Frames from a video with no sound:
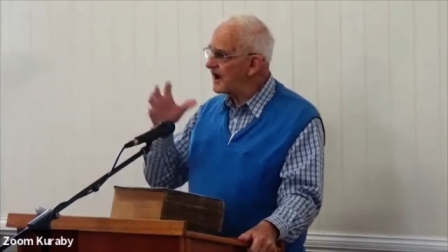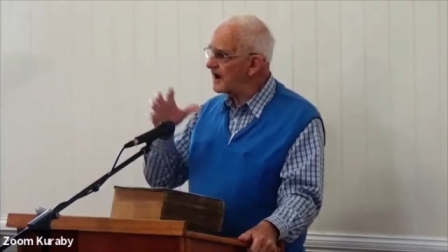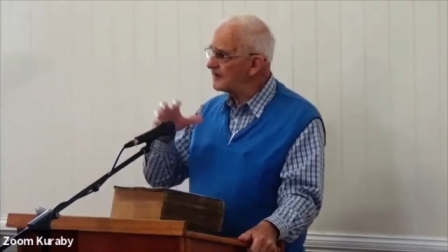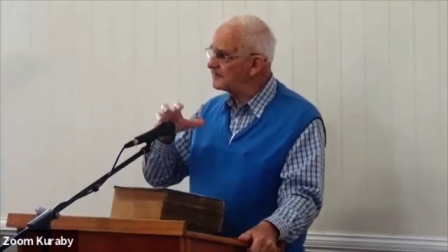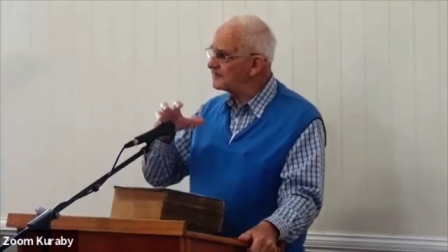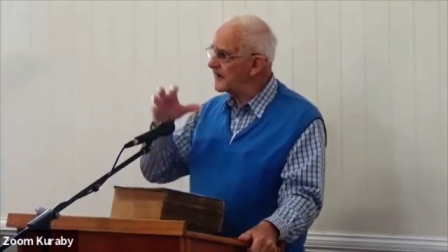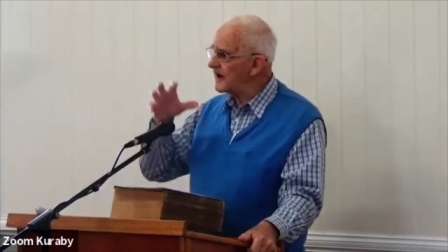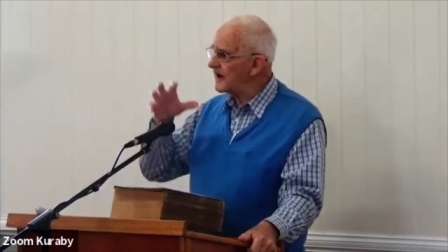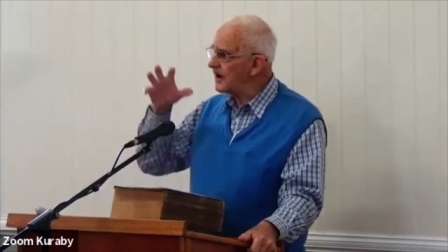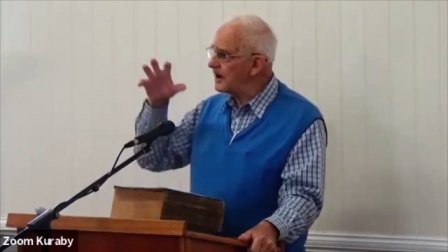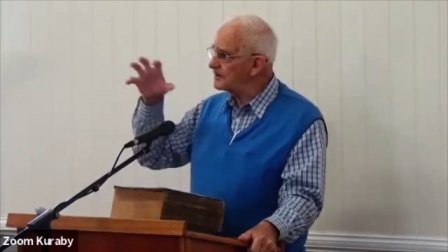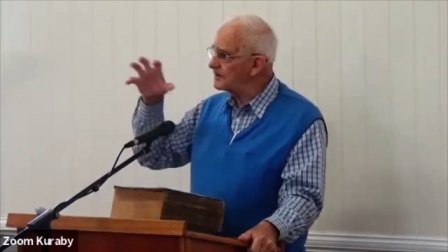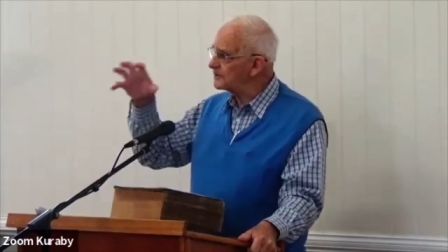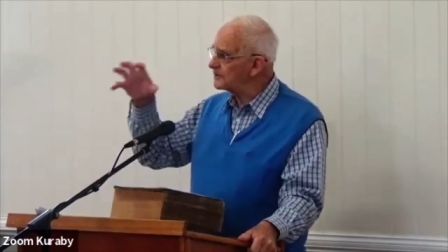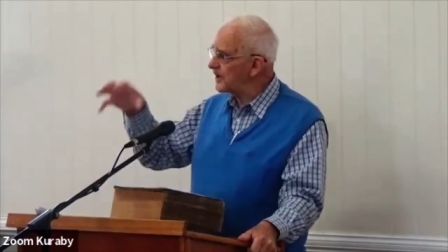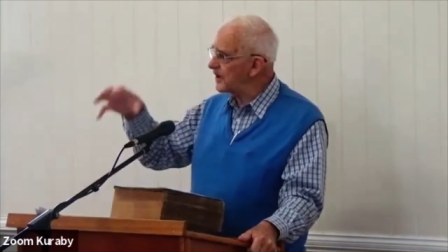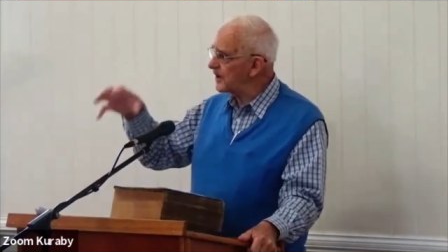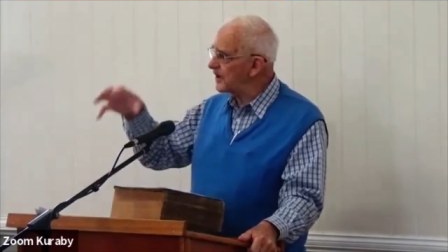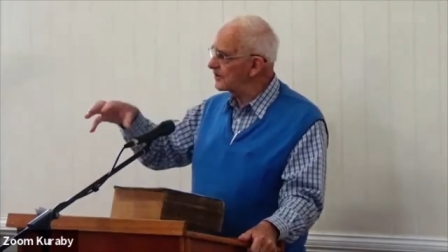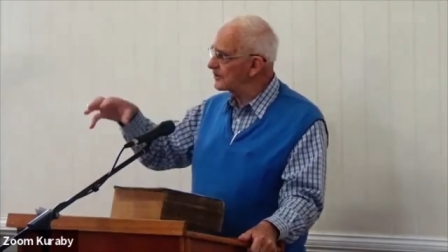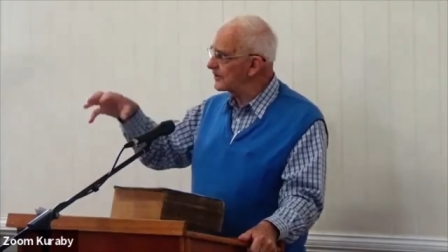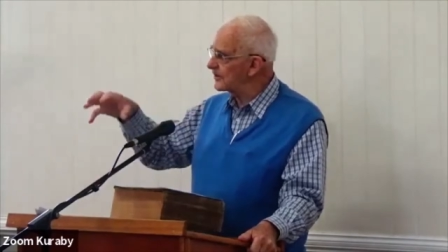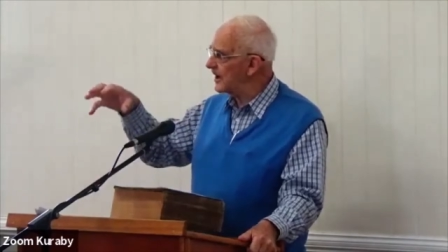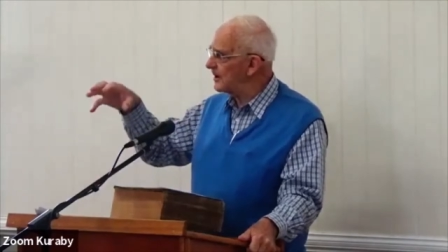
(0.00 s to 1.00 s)
hour
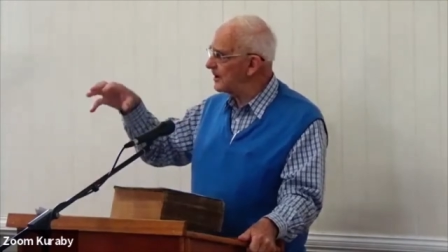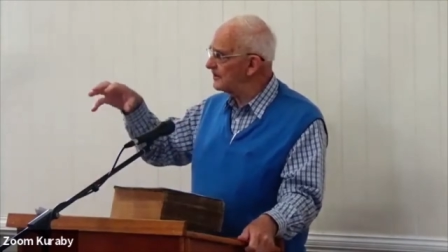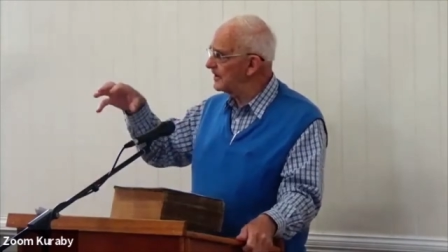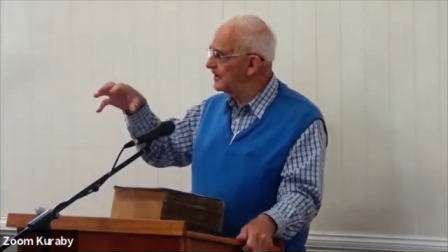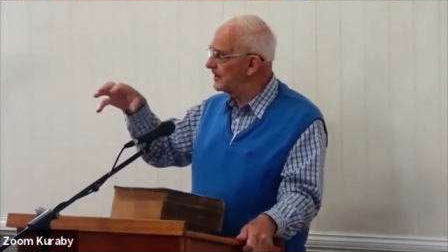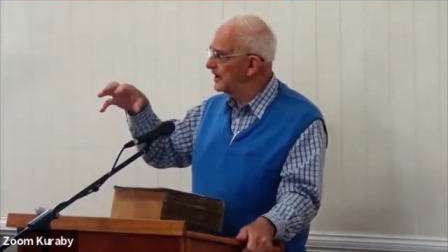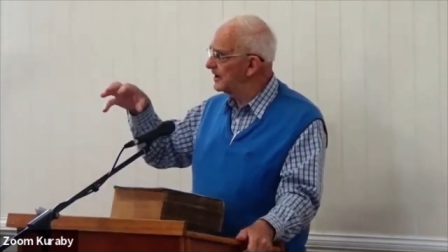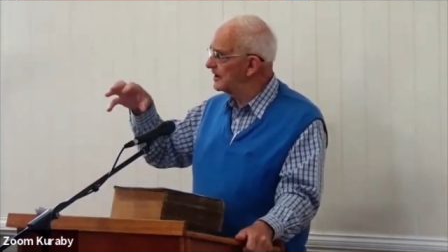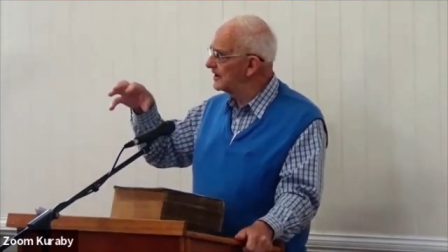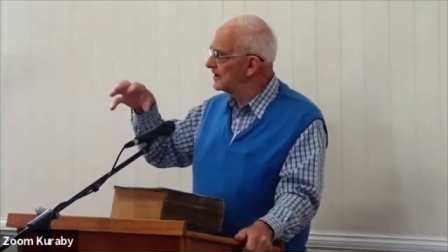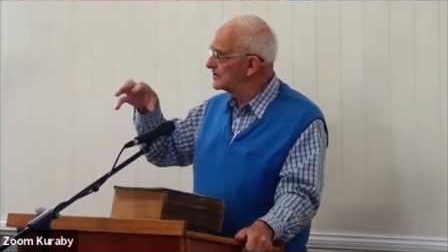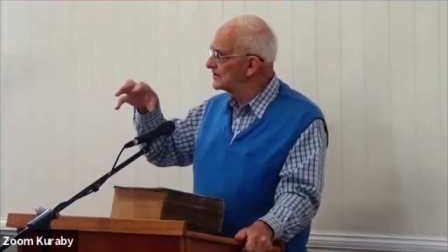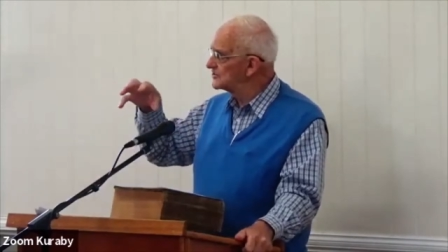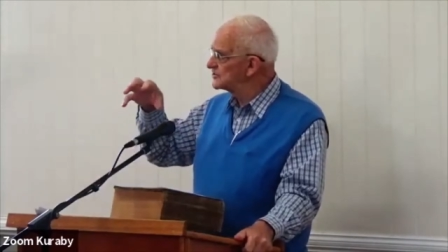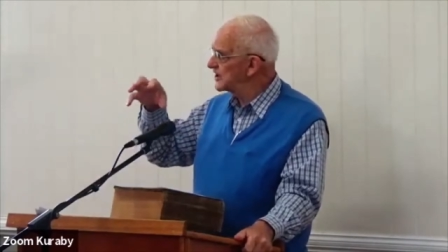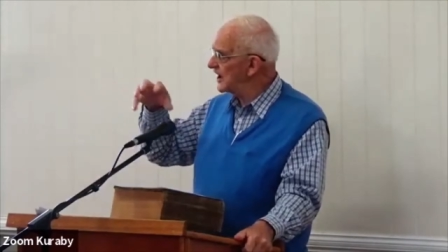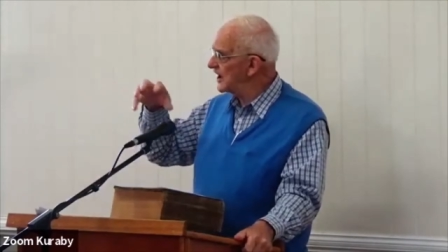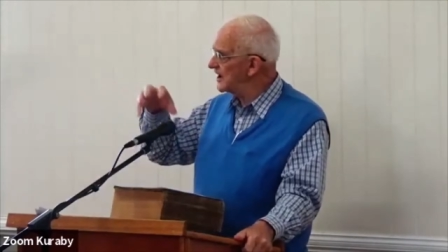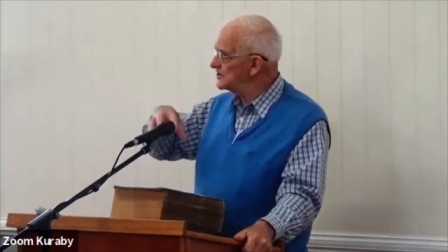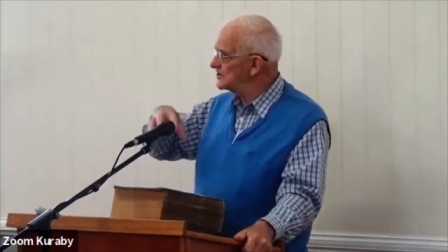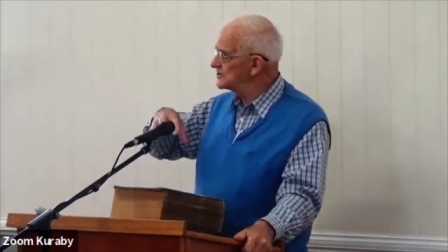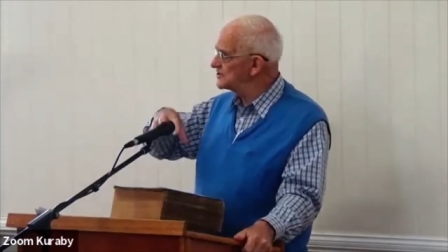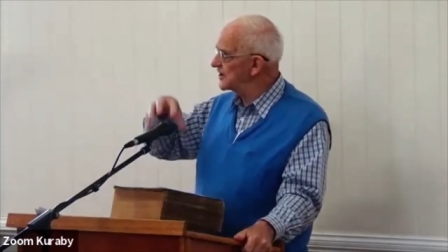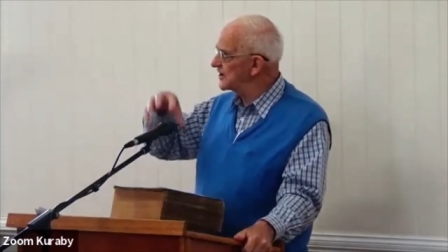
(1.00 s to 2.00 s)
program
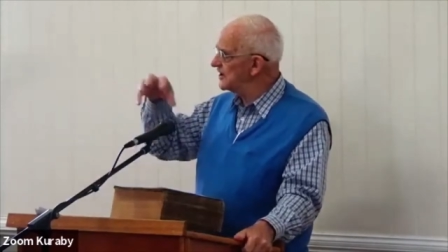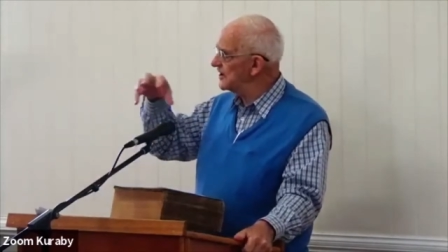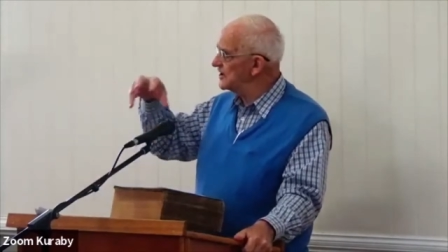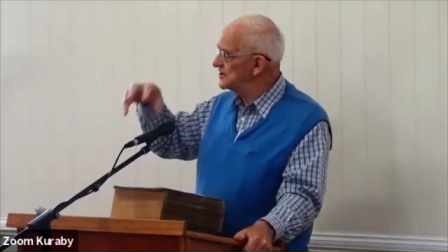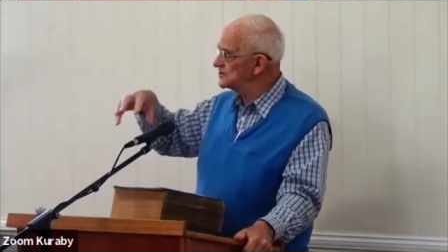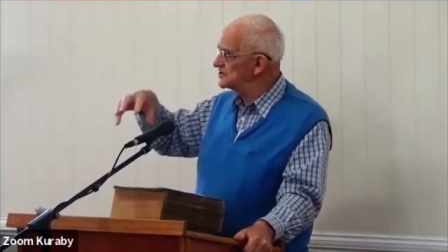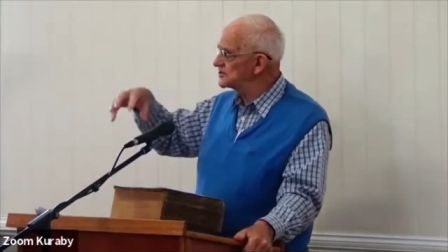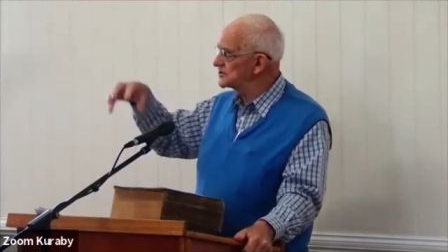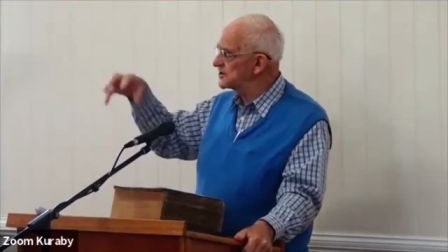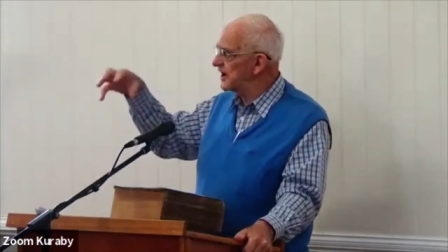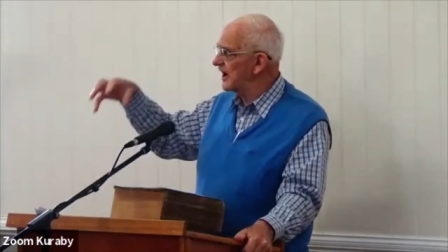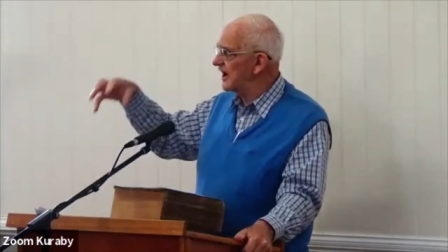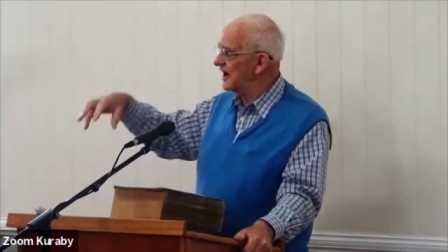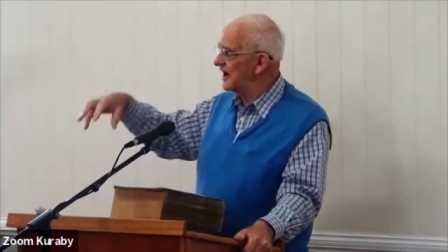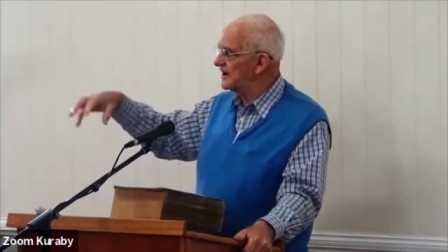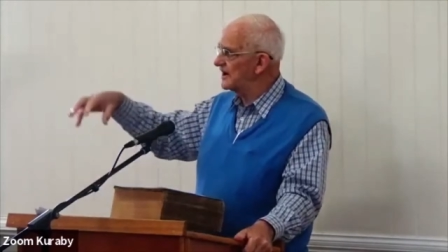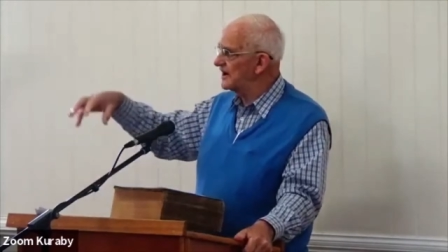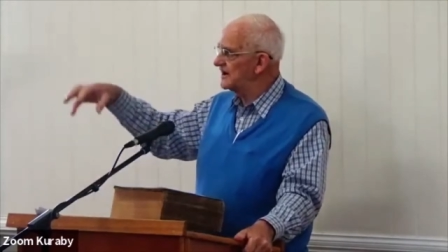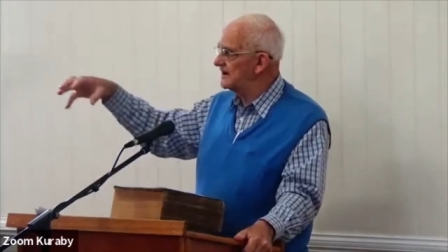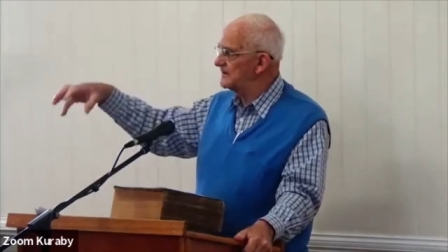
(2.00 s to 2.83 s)
changing each day